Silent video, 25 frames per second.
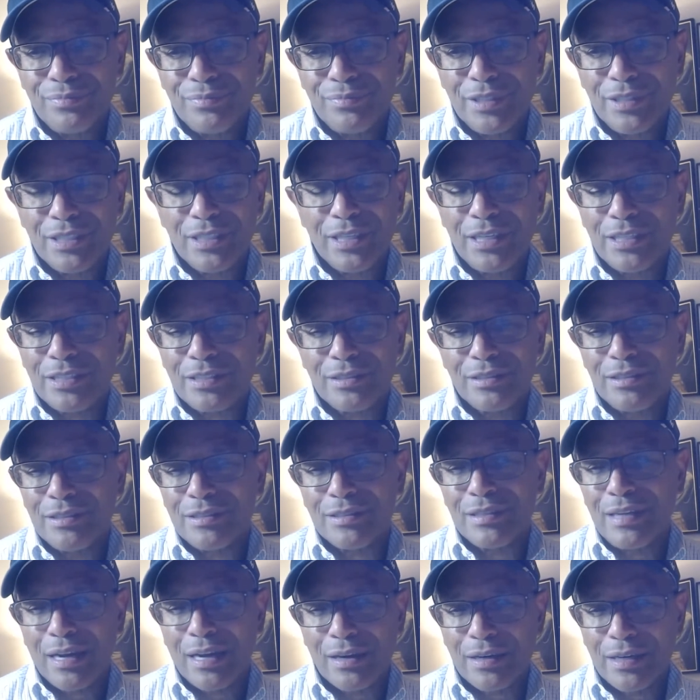
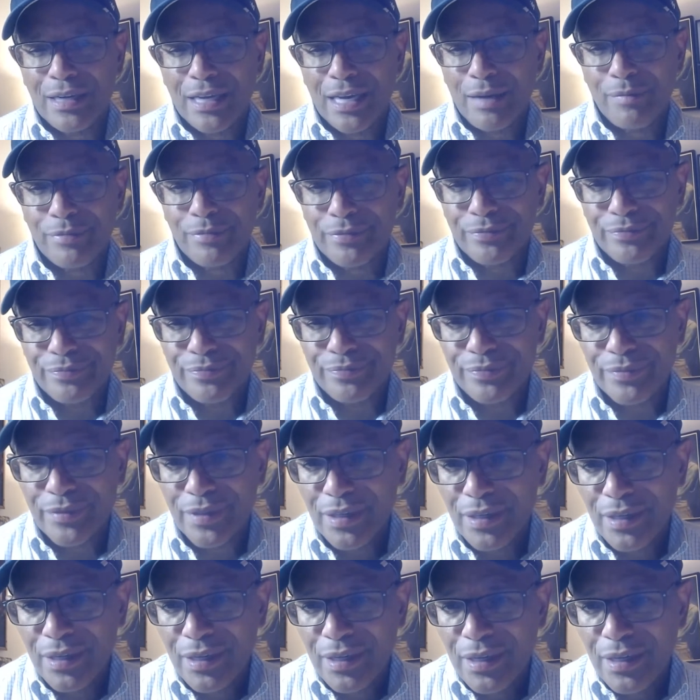It's not gonna
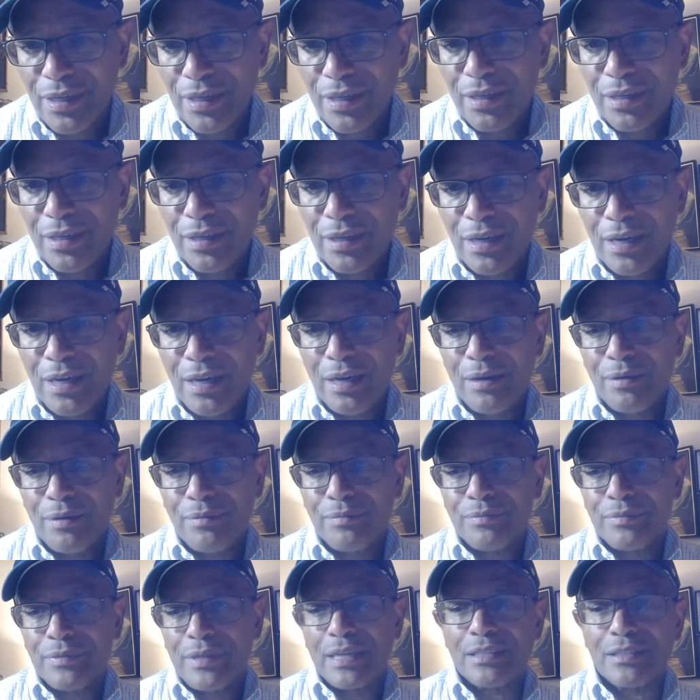happen.
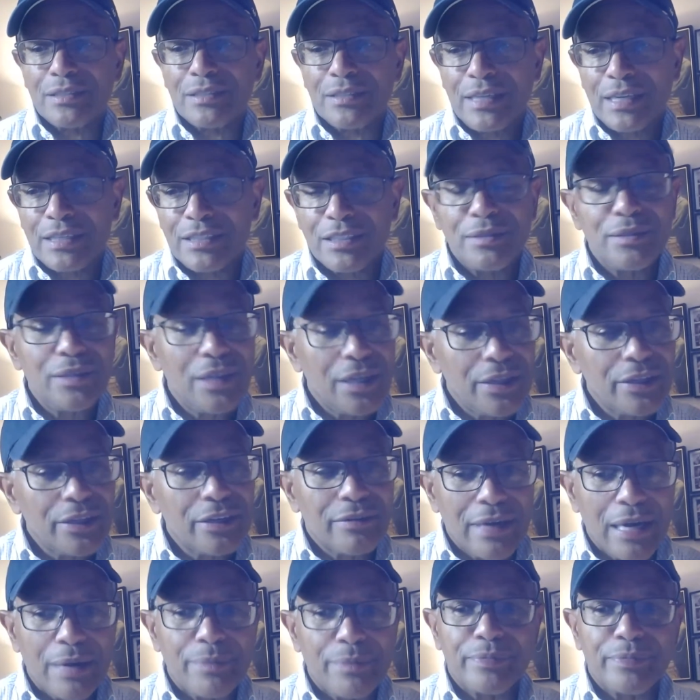That's another
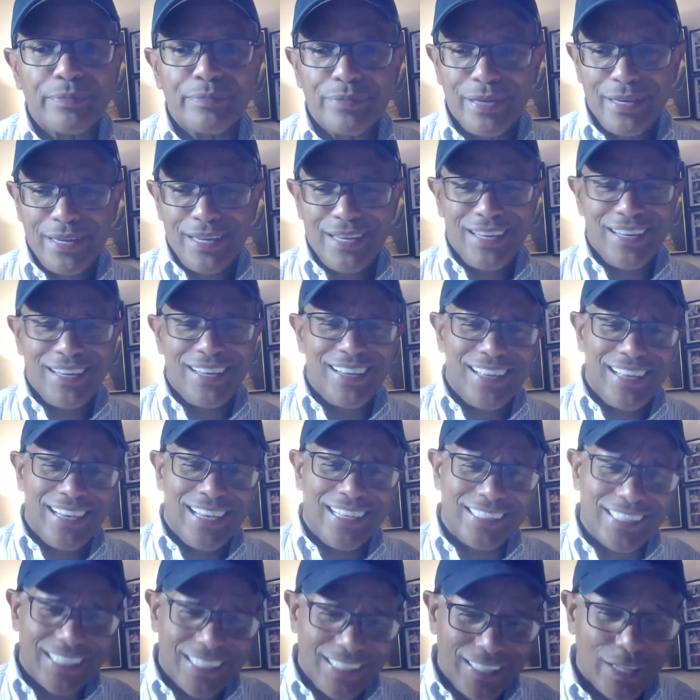crap.
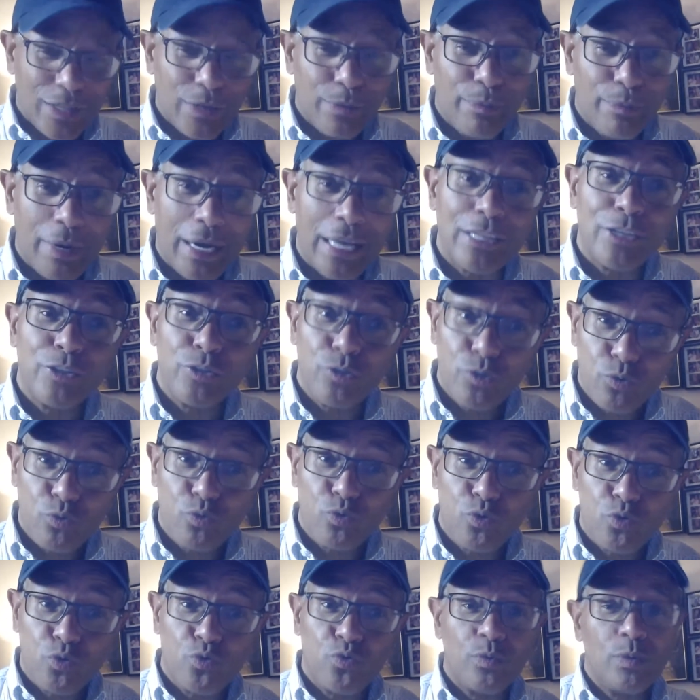That's another pile of
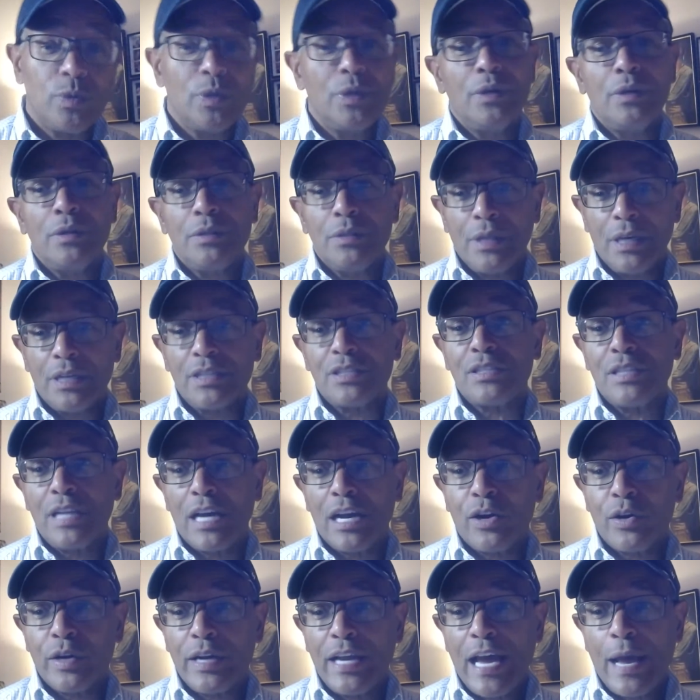doo-doo. That's
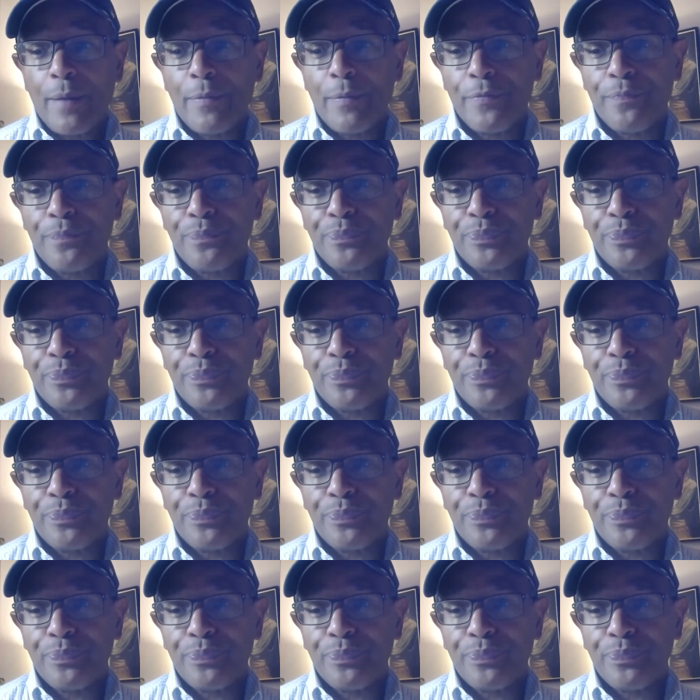not gonna happen.